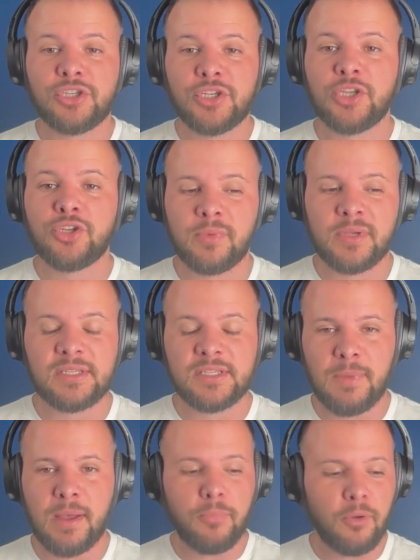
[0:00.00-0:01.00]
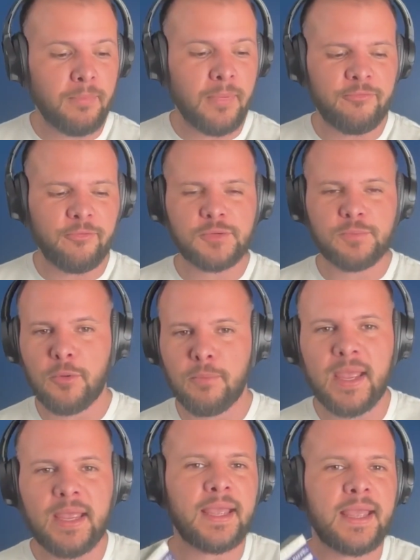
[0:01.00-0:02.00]
change your business. My book, my first book,
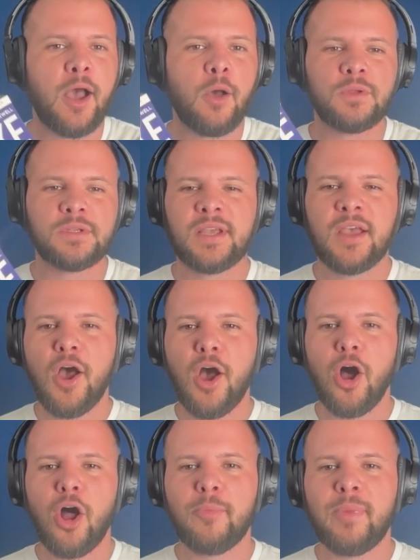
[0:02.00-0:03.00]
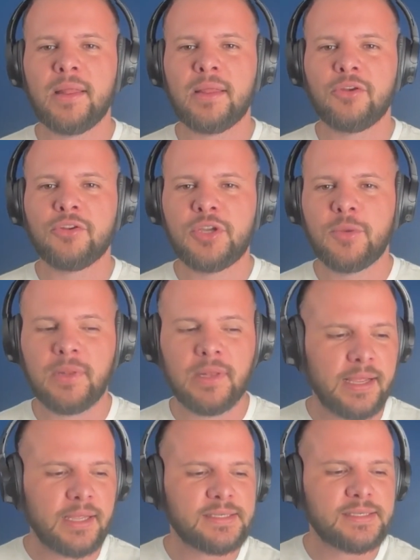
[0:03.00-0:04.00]
Make It Count, was all about leadership and
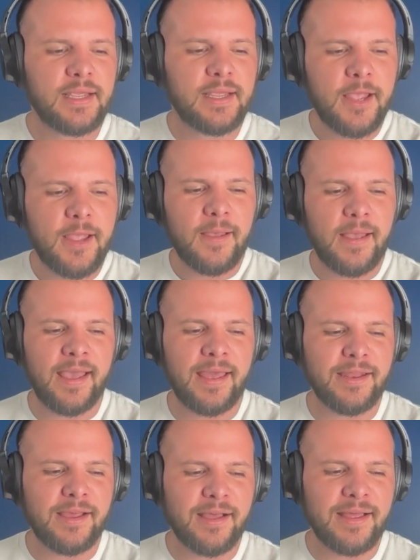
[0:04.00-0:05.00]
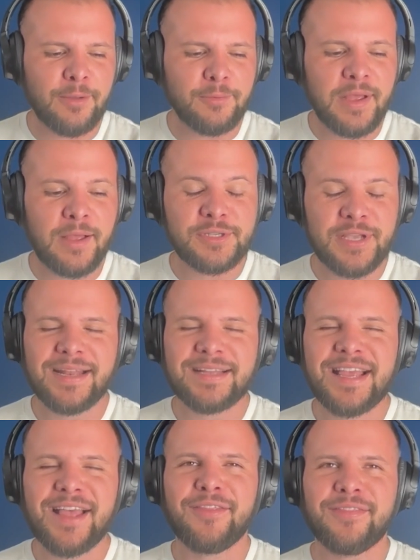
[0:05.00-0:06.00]
legacy. And uh, I, I was kind of
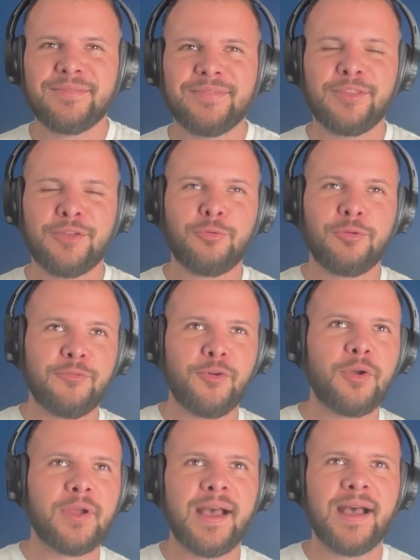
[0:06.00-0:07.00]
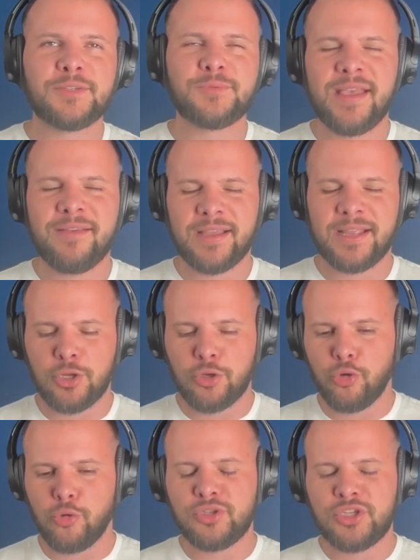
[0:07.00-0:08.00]
telling the Revolt guys, we have like a
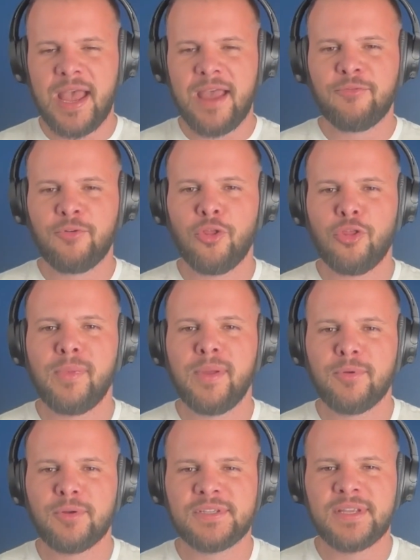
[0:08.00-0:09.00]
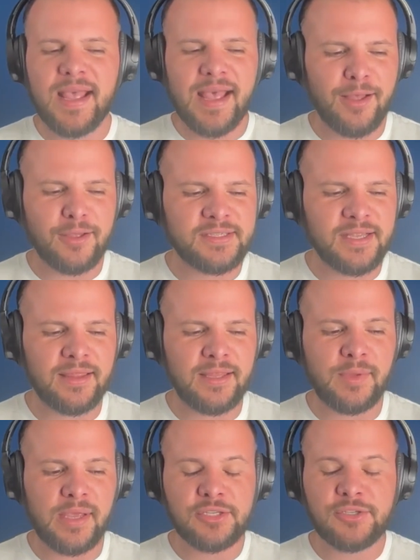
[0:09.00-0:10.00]
group chat for all the members. I was telling them
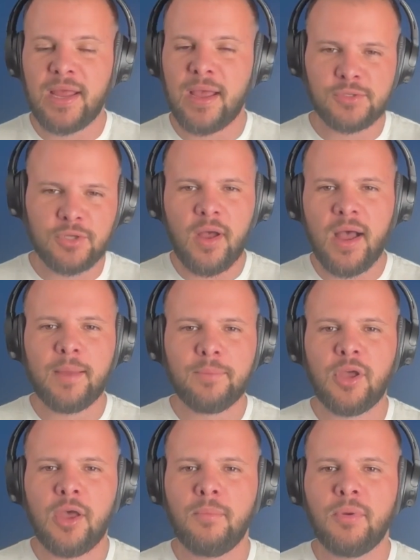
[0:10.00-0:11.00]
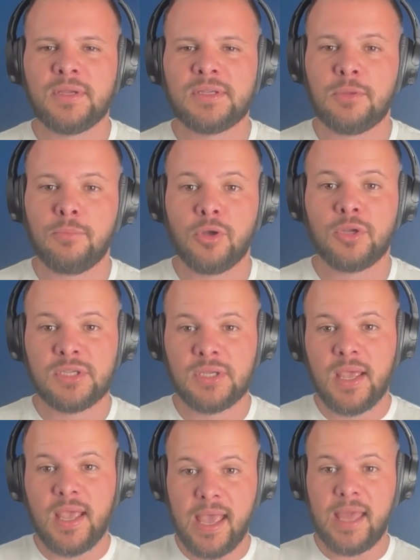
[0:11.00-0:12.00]
yesterday, I was all hyped up because the book's
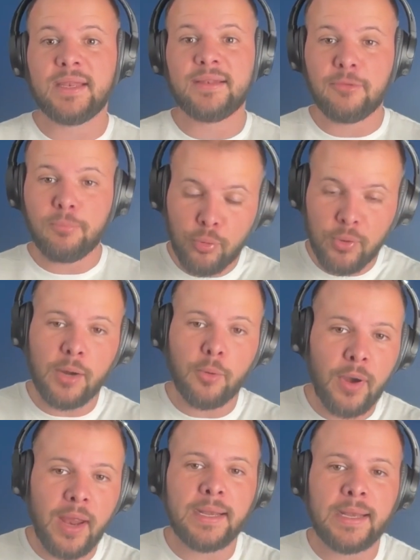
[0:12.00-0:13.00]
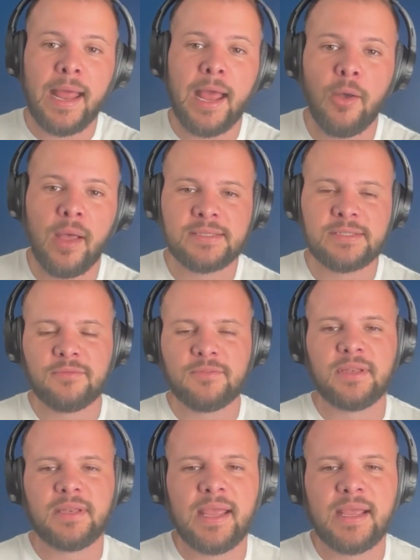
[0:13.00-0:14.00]
headed to print right now. As of
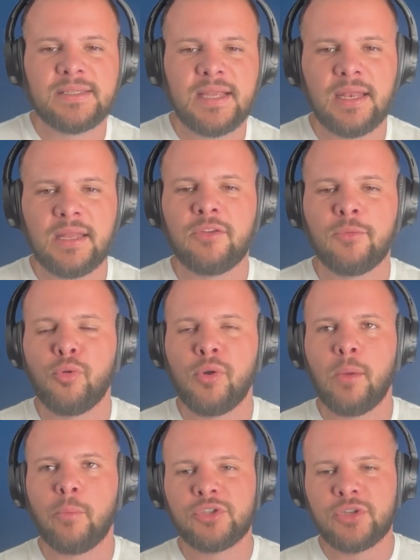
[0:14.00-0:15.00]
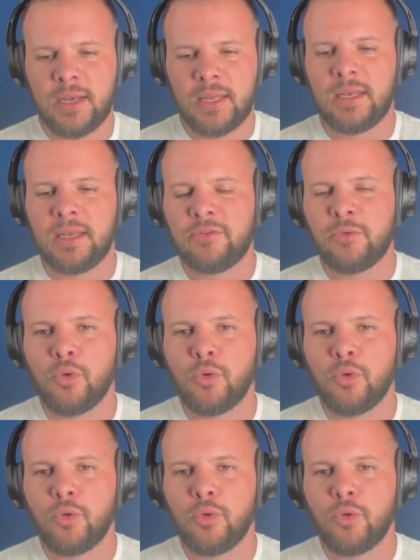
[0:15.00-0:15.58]
today, it's headed to print. We're trying to get it to